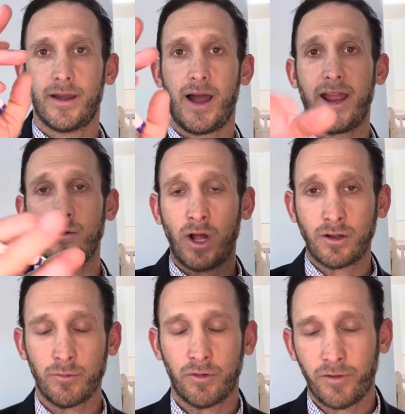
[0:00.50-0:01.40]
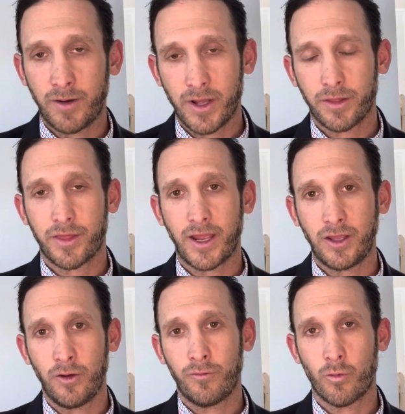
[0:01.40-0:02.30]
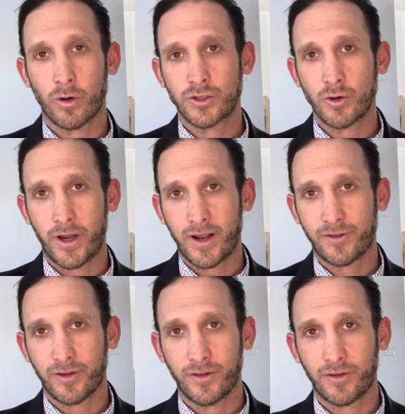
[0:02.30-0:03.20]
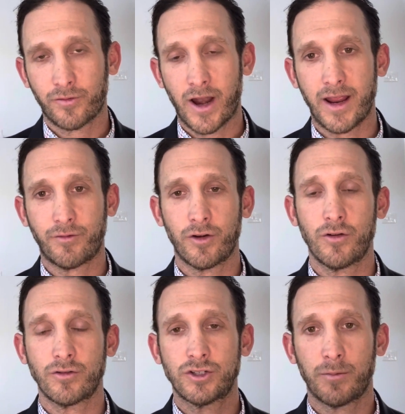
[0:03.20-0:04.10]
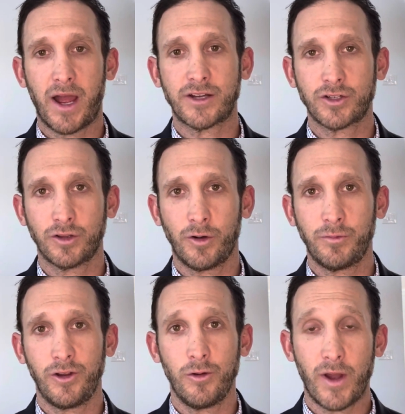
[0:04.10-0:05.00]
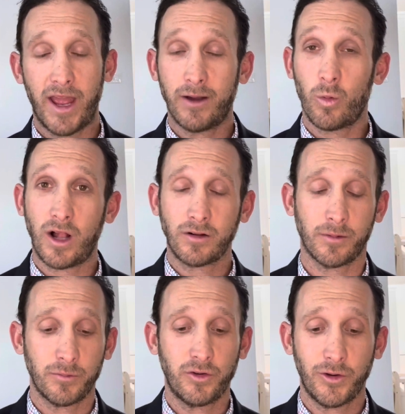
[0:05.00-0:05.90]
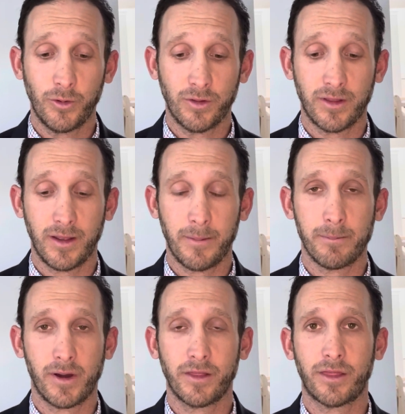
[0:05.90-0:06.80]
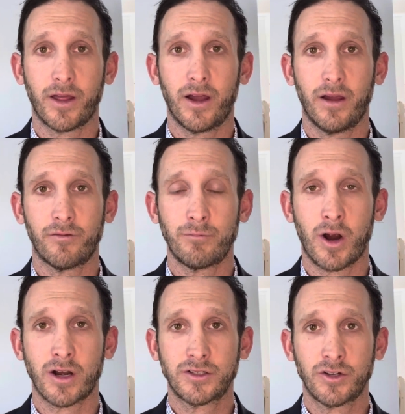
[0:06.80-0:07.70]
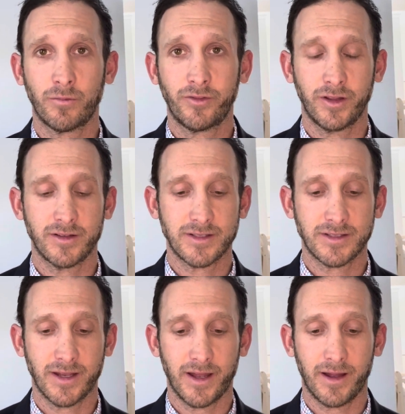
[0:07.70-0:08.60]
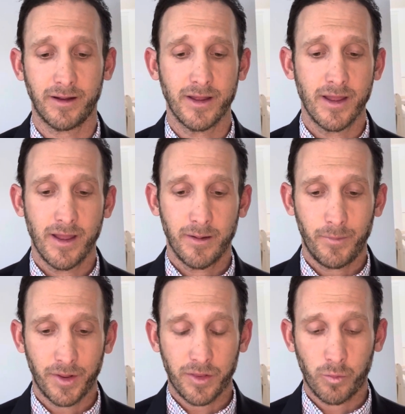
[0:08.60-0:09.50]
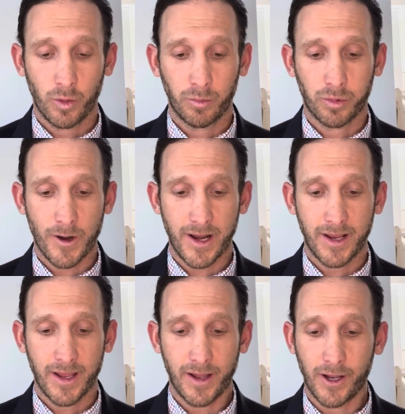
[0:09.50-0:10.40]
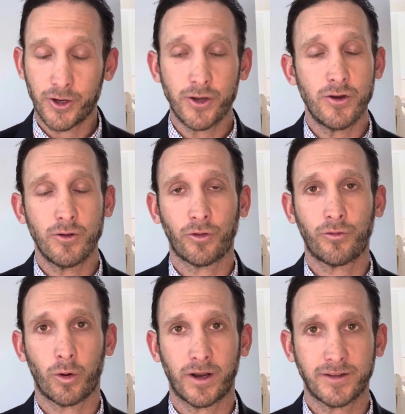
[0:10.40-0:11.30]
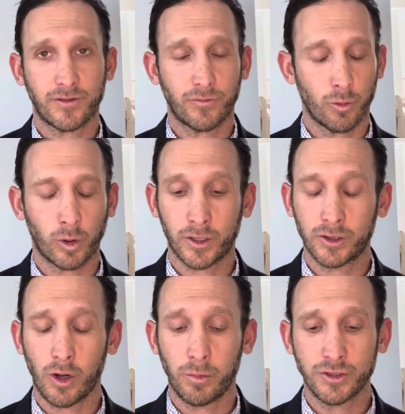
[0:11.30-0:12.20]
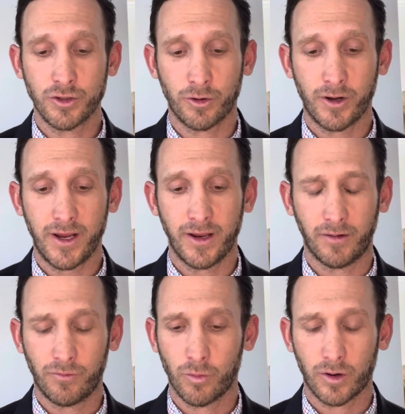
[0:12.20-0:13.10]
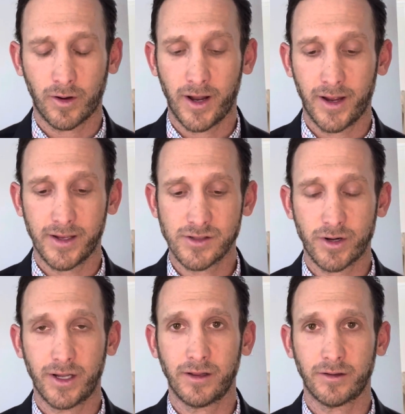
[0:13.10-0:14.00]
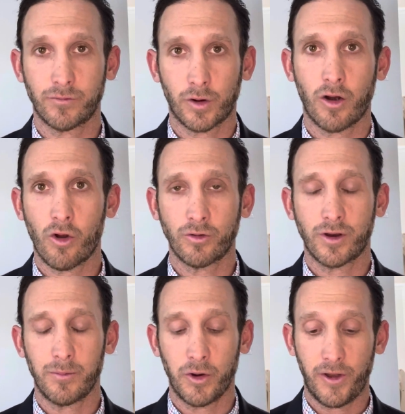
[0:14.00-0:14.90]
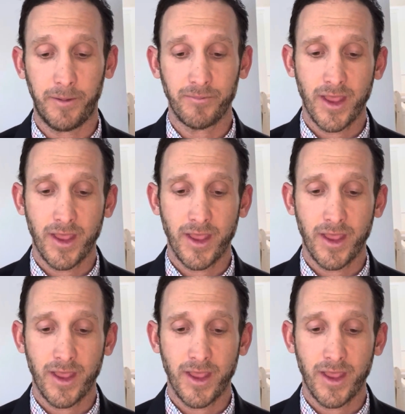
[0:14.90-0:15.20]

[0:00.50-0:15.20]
Hi, and welcome to Fedmail. Thank you for joining us on this Friday afternoon. Shabbat shalom to you, and welcome to the month of March. Hopefully this month will bring good news for us, for global Jewry, and for Israel, and for our own community.